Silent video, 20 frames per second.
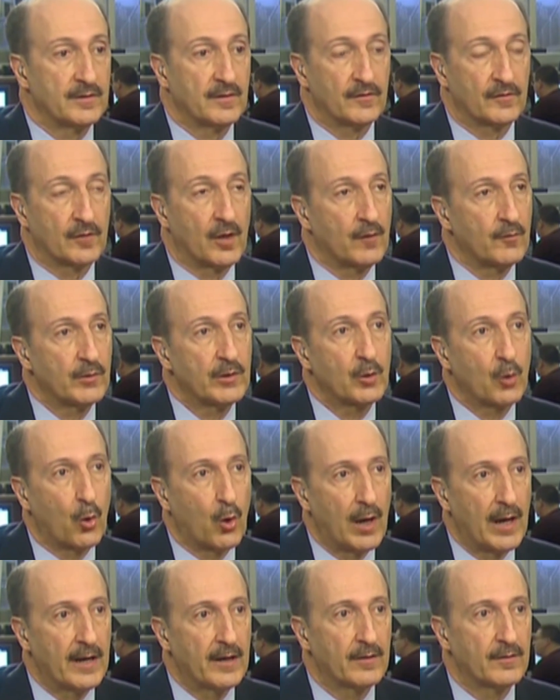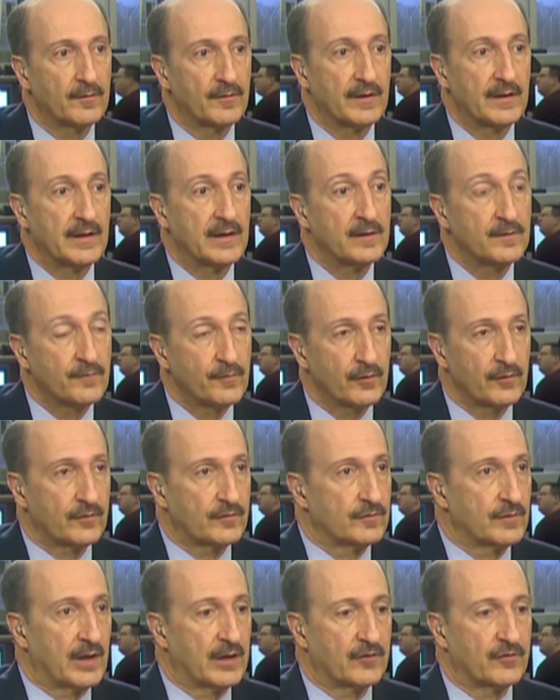It does not require the
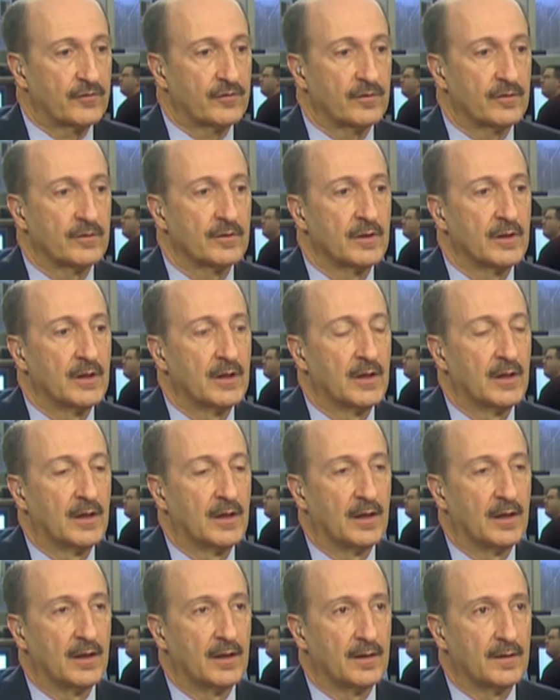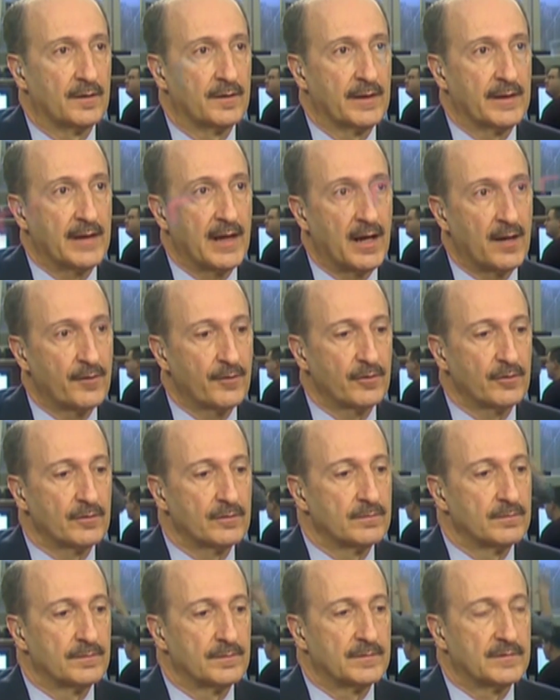infrastructure uh, that
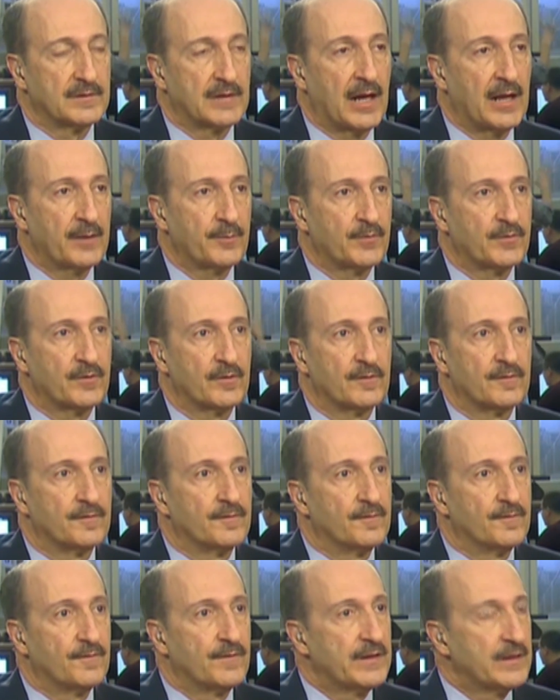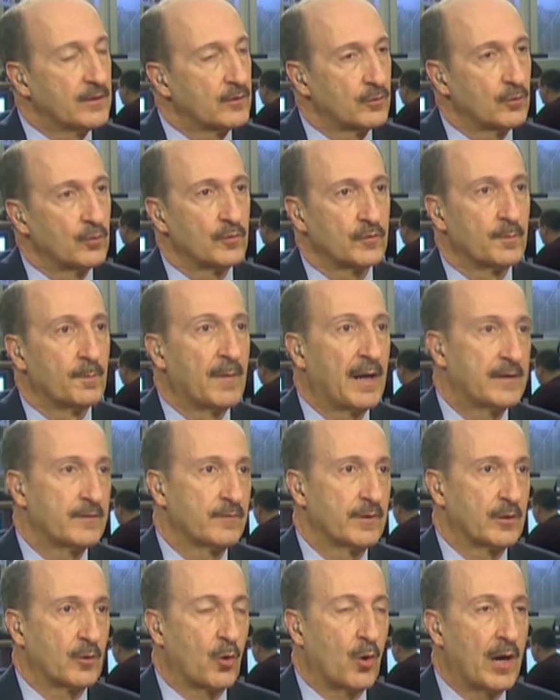other types of vehicles
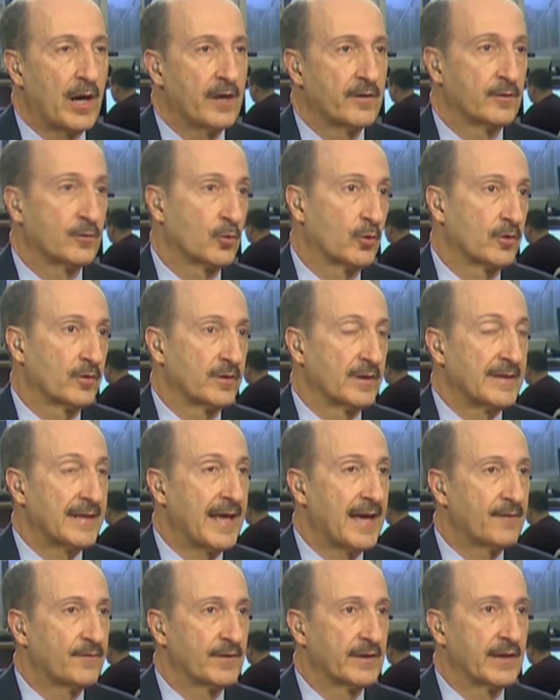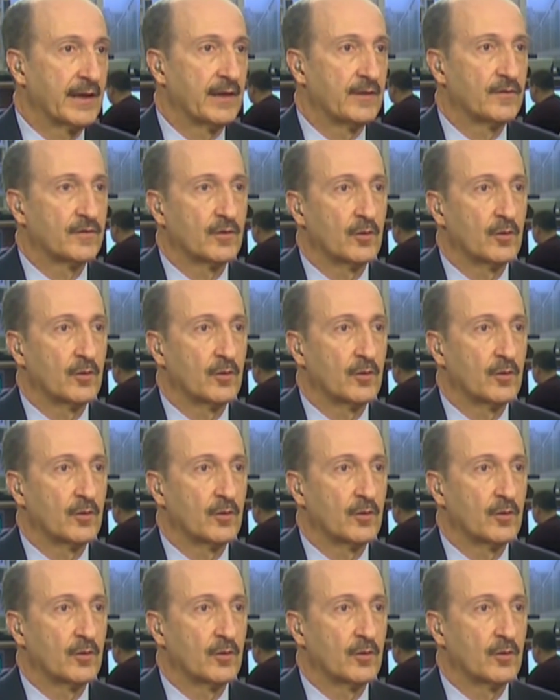might require in order to navigate.